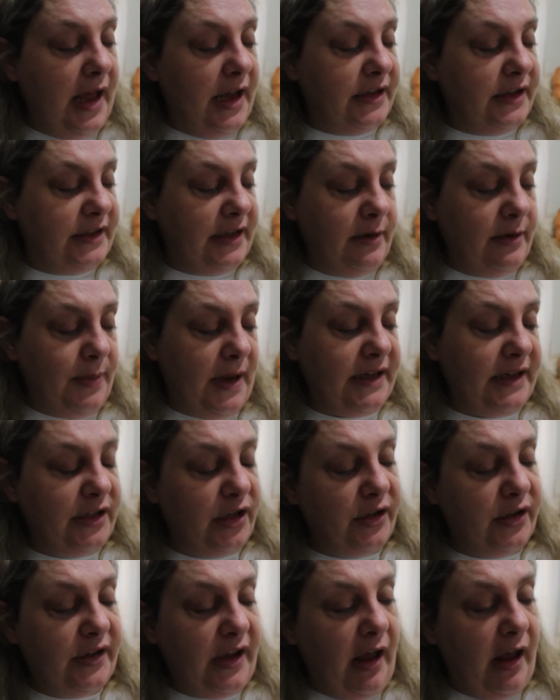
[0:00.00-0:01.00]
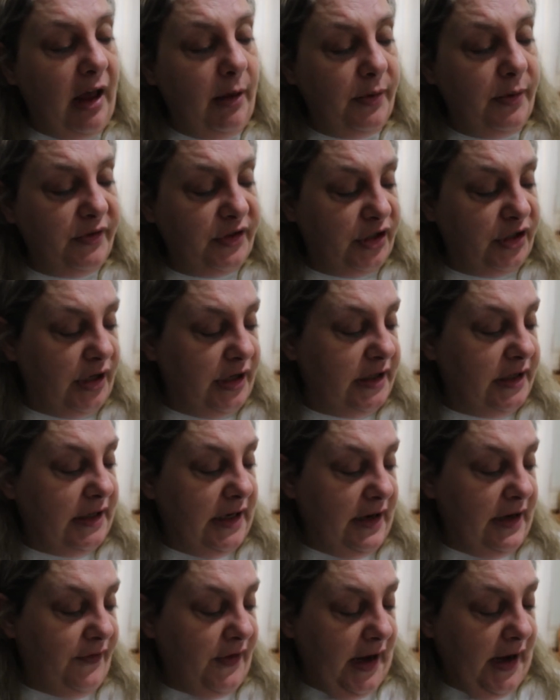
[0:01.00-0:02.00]
She's sent back to Earth to help her return to
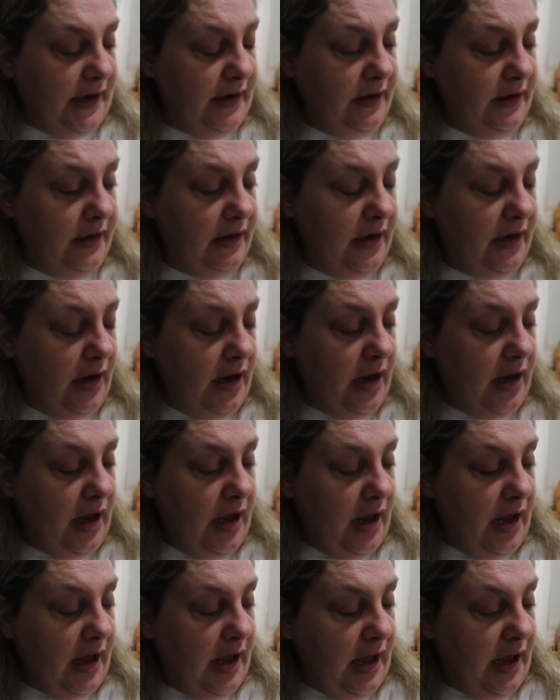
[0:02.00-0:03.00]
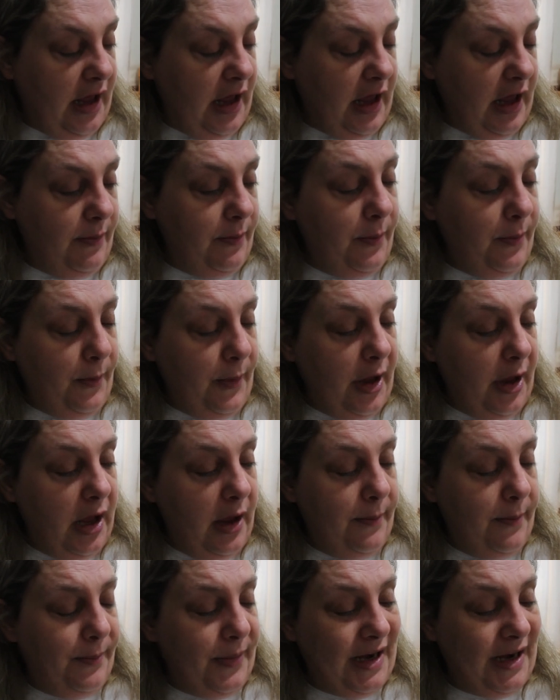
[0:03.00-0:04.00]
living,
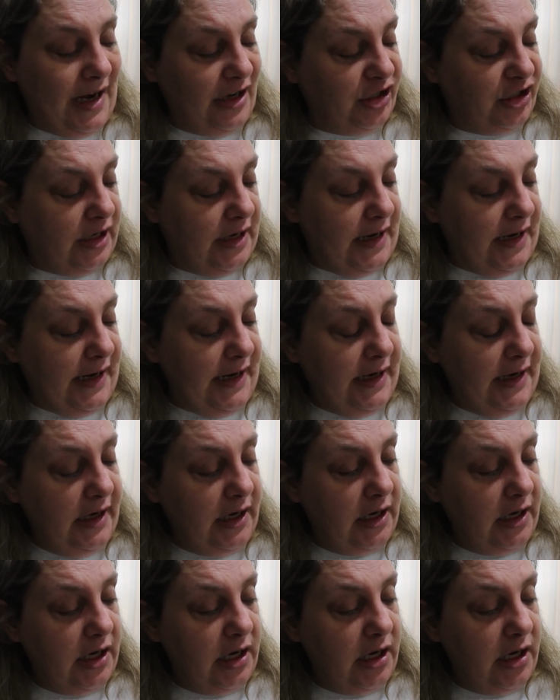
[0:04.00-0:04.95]
but actually